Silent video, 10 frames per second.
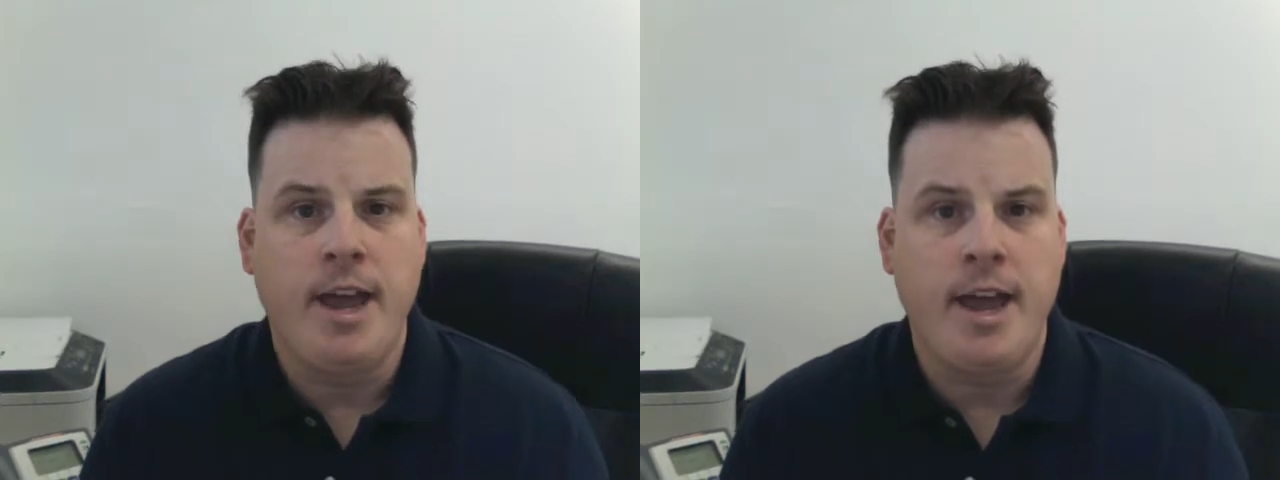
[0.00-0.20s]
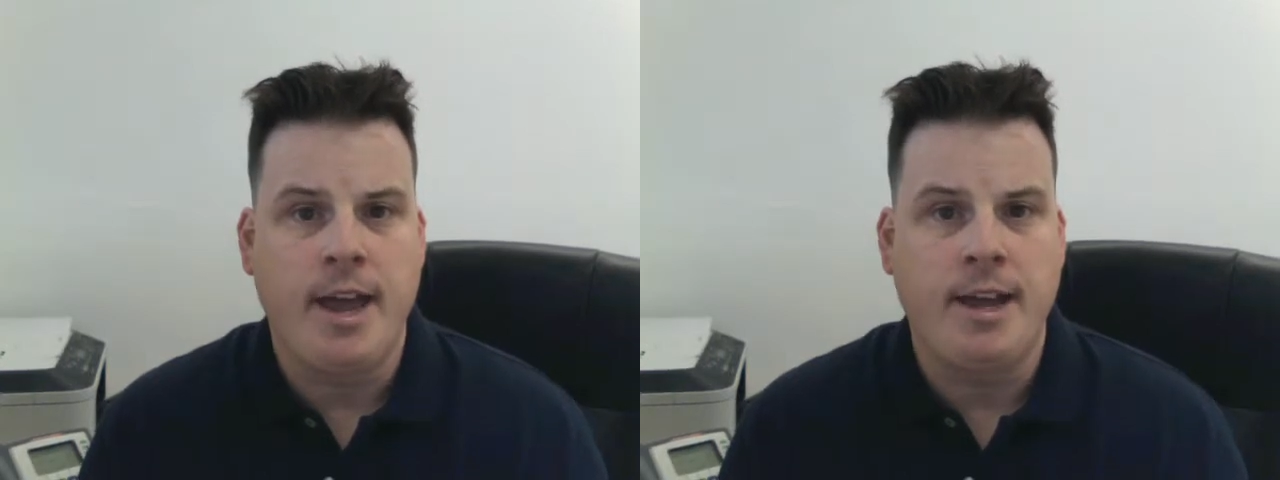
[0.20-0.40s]

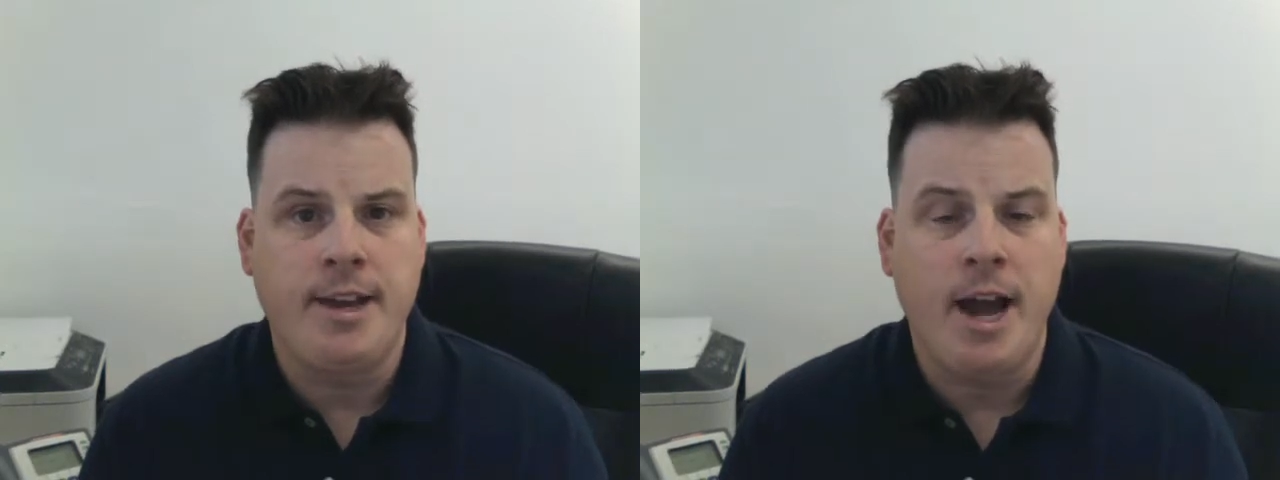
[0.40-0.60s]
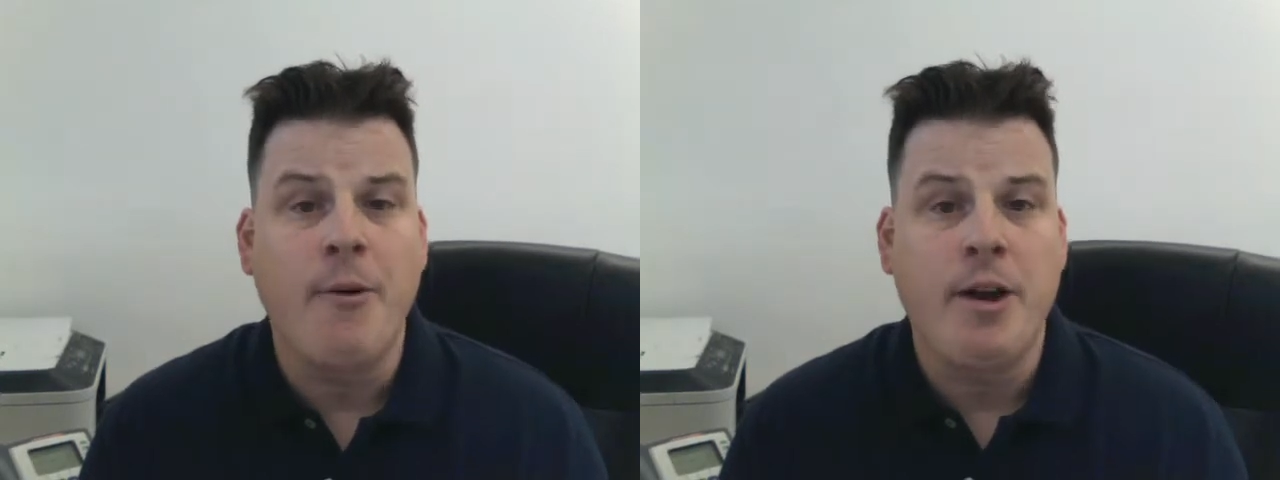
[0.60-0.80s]

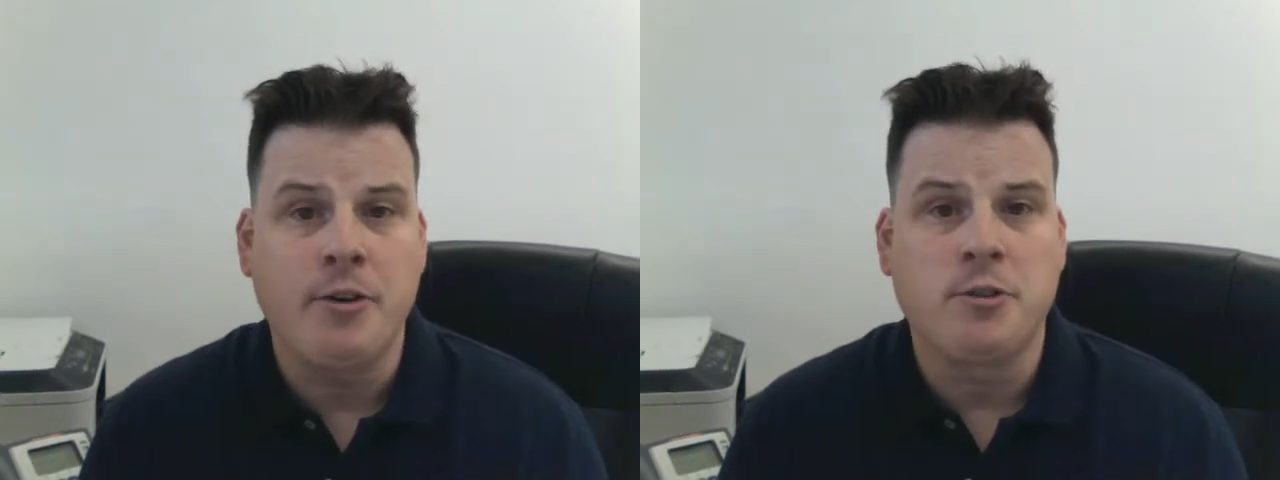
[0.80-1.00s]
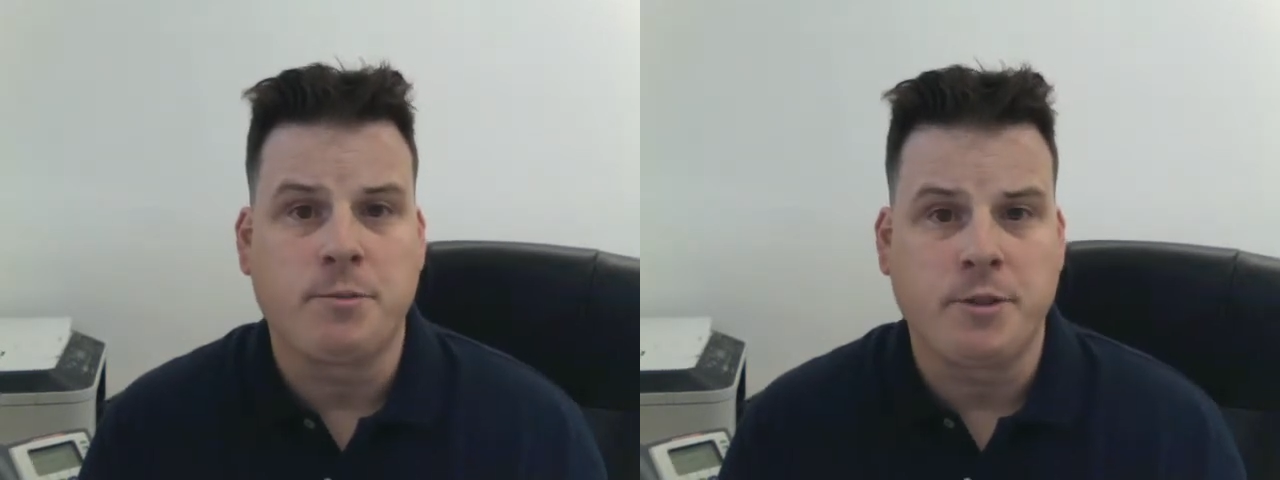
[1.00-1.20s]
And now I
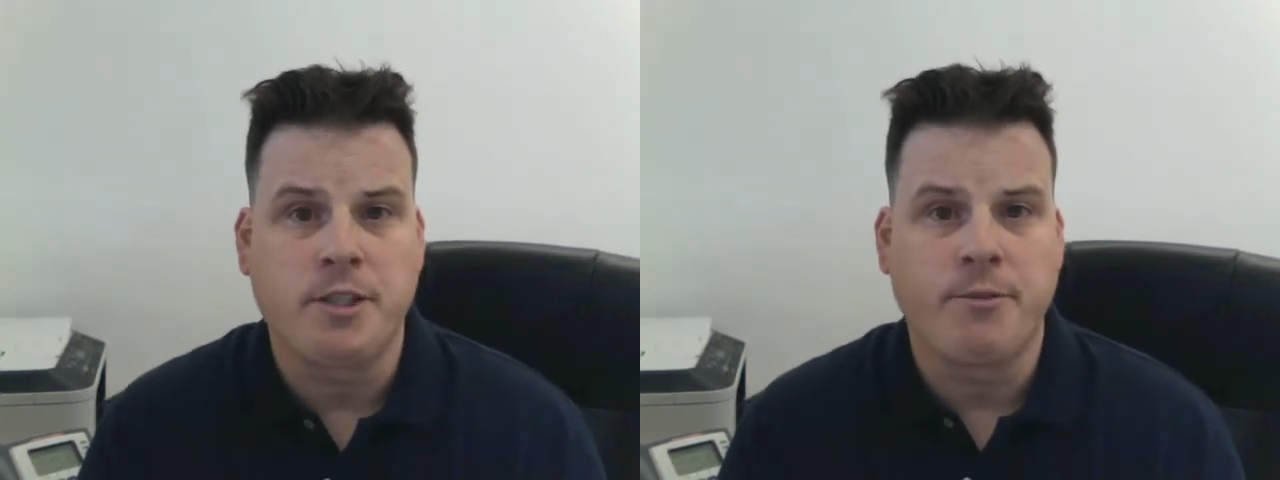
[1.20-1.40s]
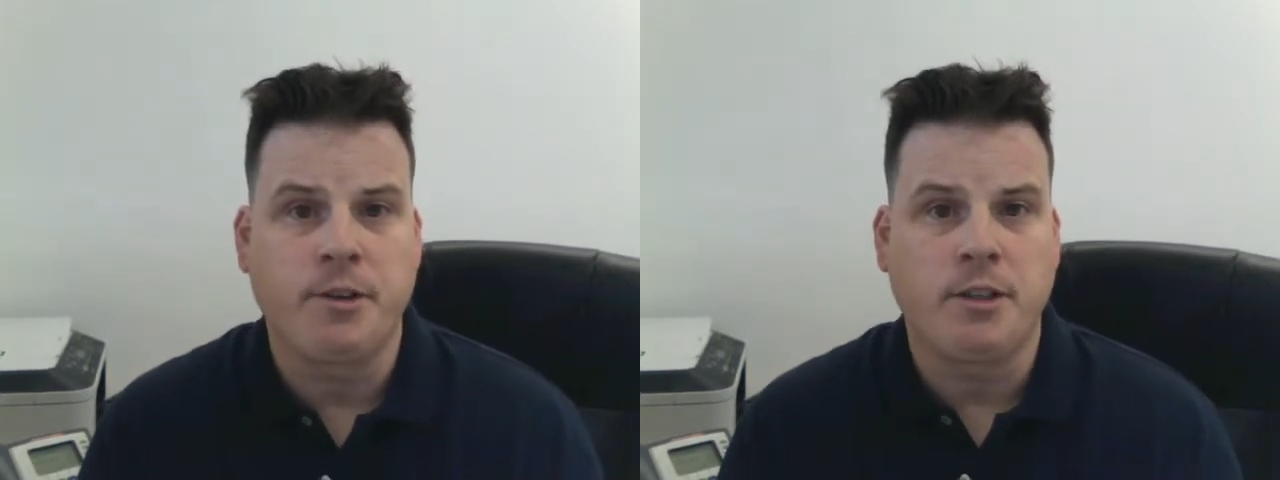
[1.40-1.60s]
know
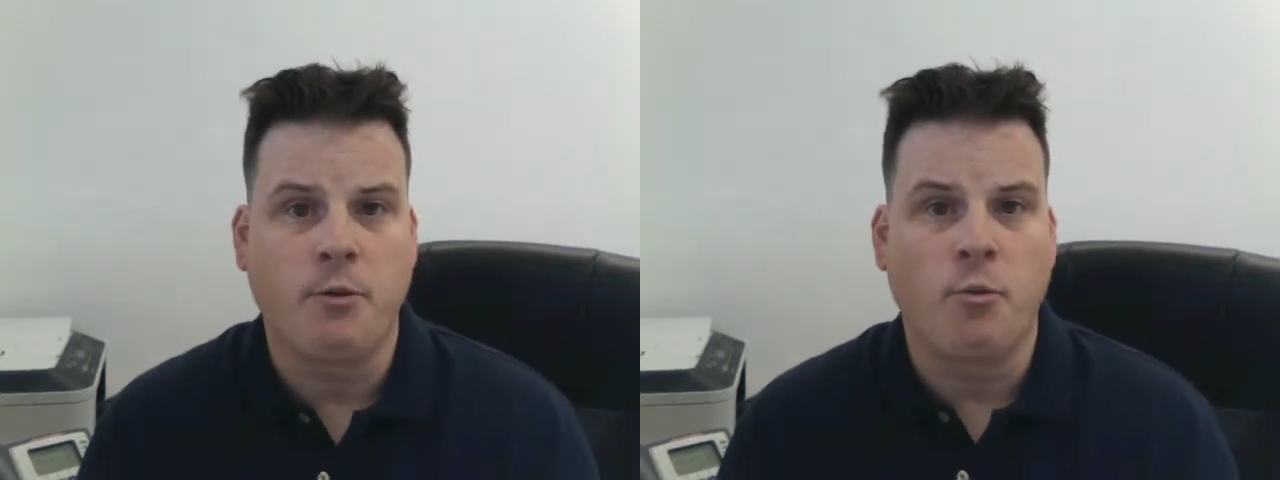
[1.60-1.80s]
specifically